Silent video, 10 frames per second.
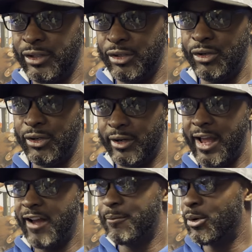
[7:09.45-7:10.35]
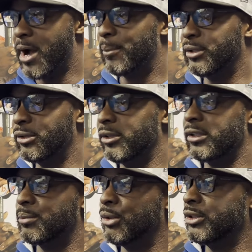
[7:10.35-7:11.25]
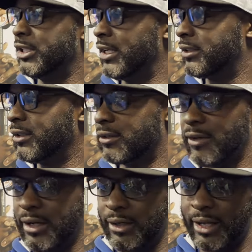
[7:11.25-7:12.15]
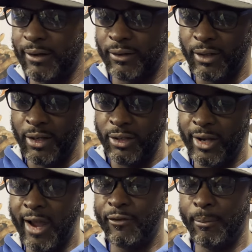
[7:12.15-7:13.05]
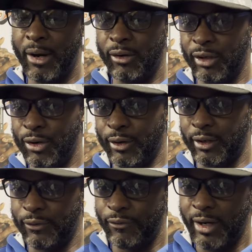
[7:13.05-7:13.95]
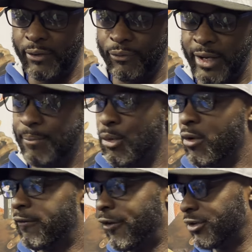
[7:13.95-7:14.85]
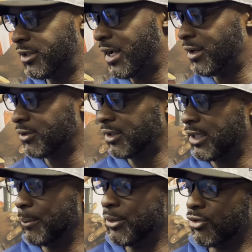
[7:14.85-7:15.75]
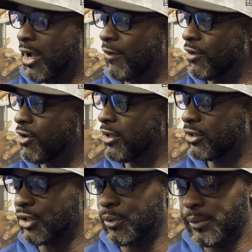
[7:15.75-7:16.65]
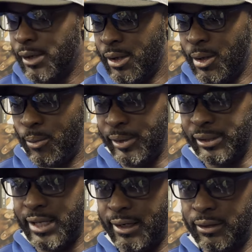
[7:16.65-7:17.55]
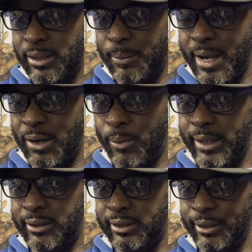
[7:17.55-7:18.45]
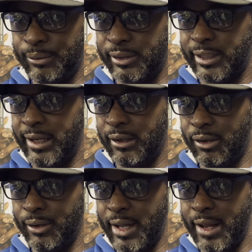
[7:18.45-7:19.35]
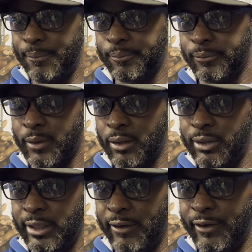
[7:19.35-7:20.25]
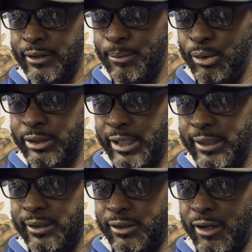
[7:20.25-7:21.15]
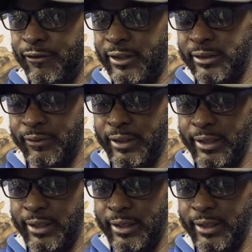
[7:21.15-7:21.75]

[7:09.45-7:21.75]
You know, you're going to have more opportunities, more chances, right? You have the ball longer, right? Getting more first downs to keep a drive going. So we just got to some kind of way tilt the scale on that to give us more chances offensively.